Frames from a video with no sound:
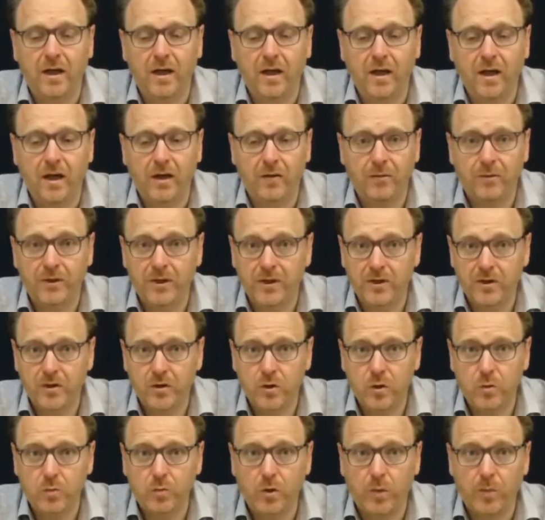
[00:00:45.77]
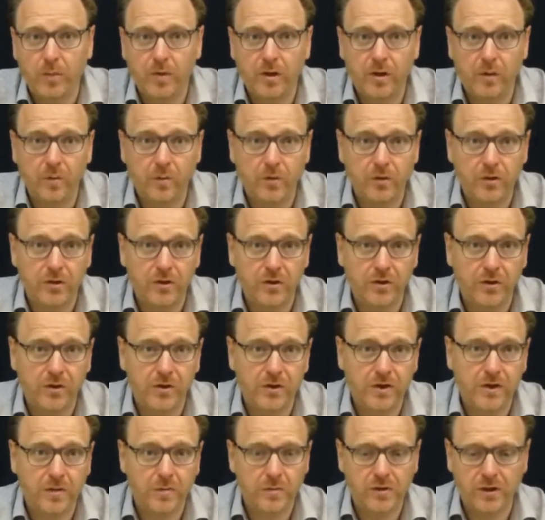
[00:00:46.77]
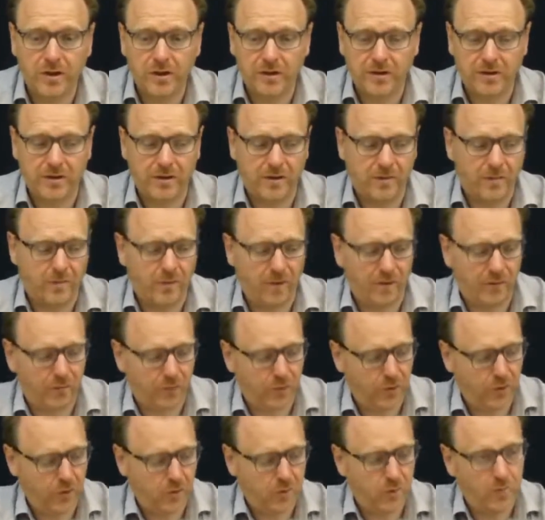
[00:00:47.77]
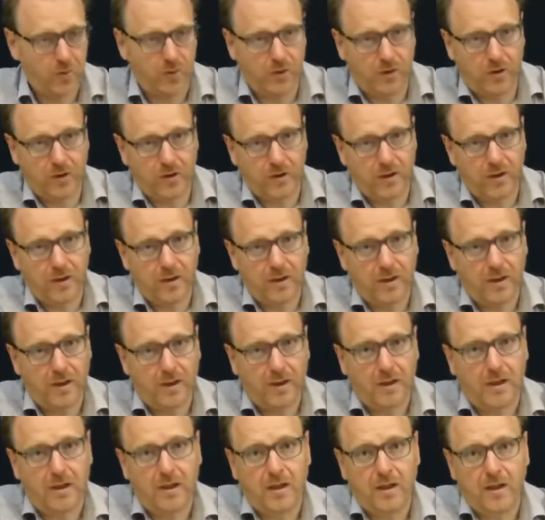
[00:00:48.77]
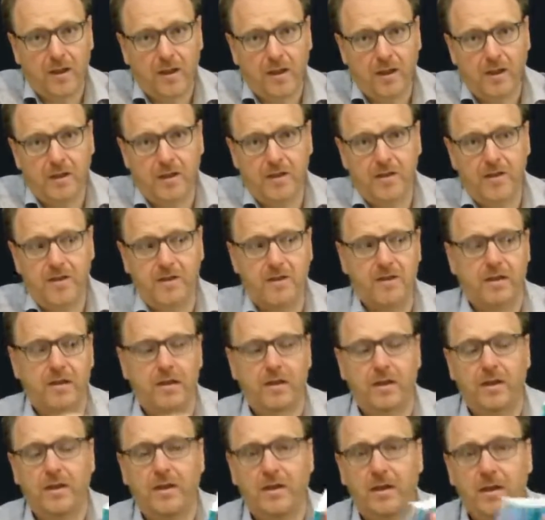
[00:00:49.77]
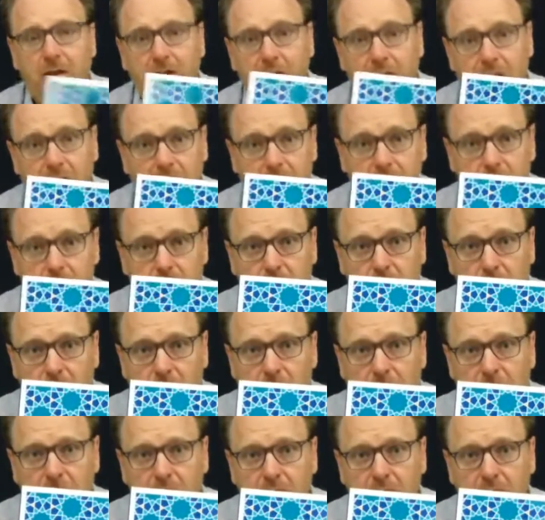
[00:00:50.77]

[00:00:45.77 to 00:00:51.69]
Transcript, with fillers: I've written two popular books on the subject. My first book is this book,